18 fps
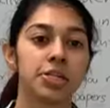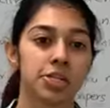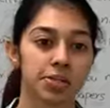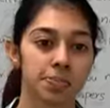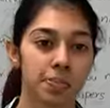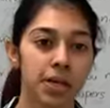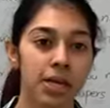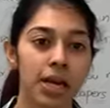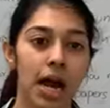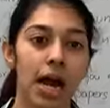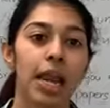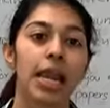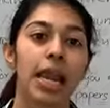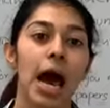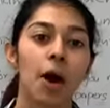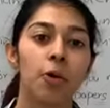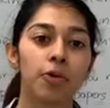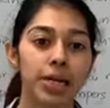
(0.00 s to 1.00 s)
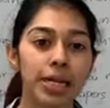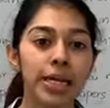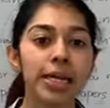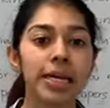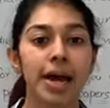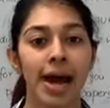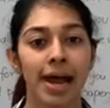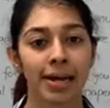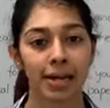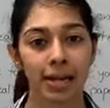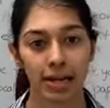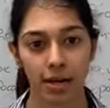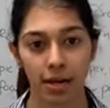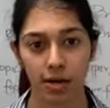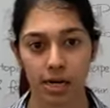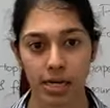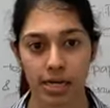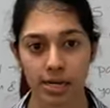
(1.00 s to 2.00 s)
speak loudly and
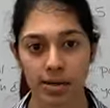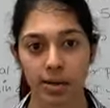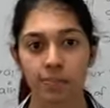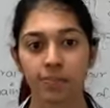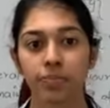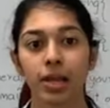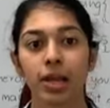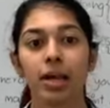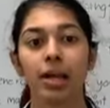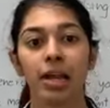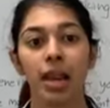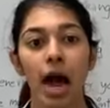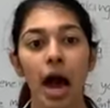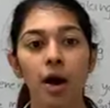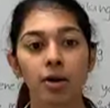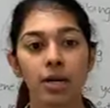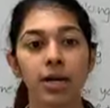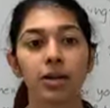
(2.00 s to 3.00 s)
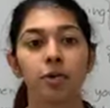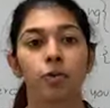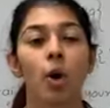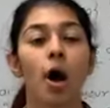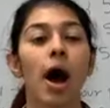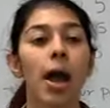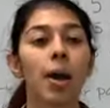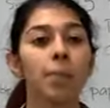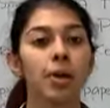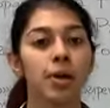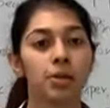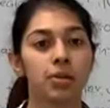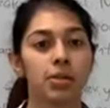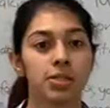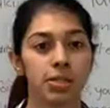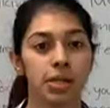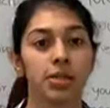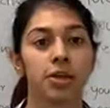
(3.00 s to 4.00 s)
clearly. Loudly, why?
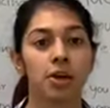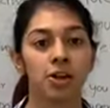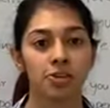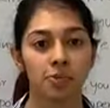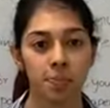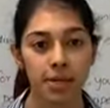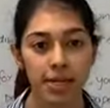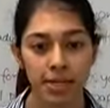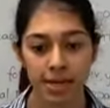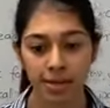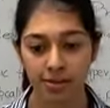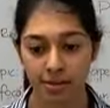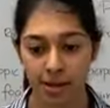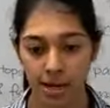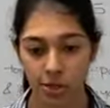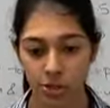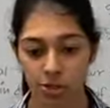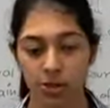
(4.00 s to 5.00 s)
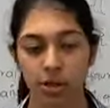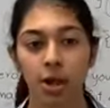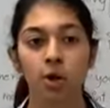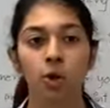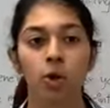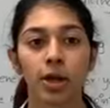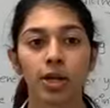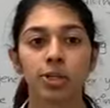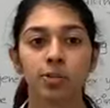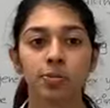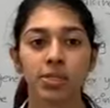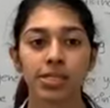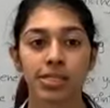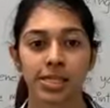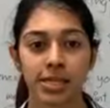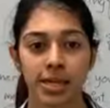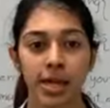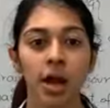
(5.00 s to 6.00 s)
Because your speaking section, you're going to be
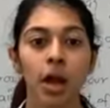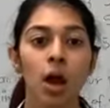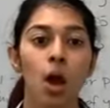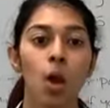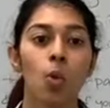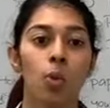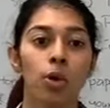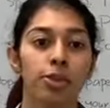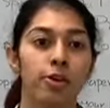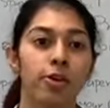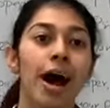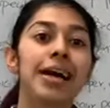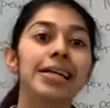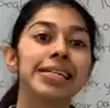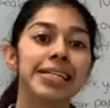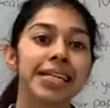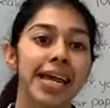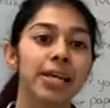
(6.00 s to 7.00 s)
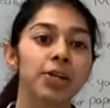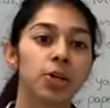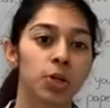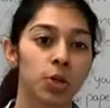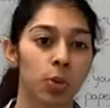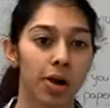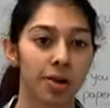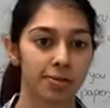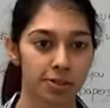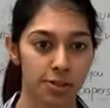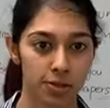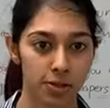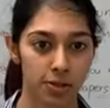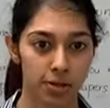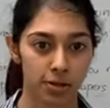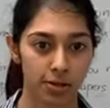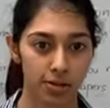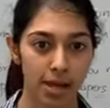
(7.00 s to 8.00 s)
sitting with around 10 to 12
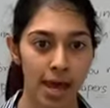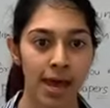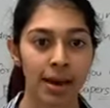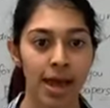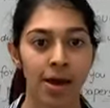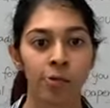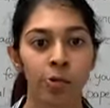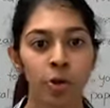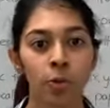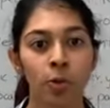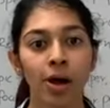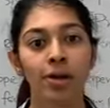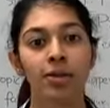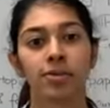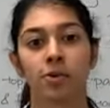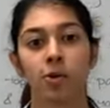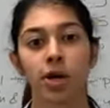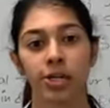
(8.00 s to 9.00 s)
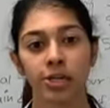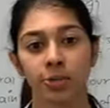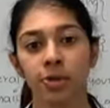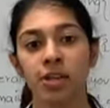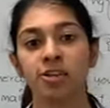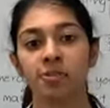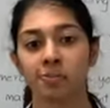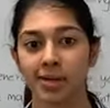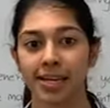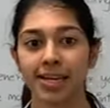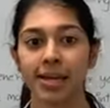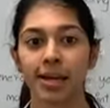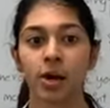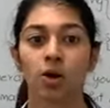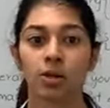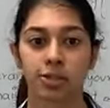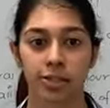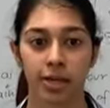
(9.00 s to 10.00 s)
students, and everyone is going to be speaking
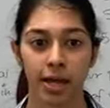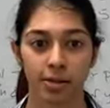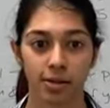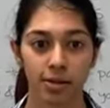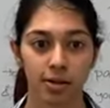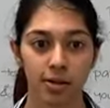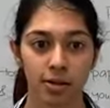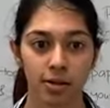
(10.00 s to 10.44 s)
all together.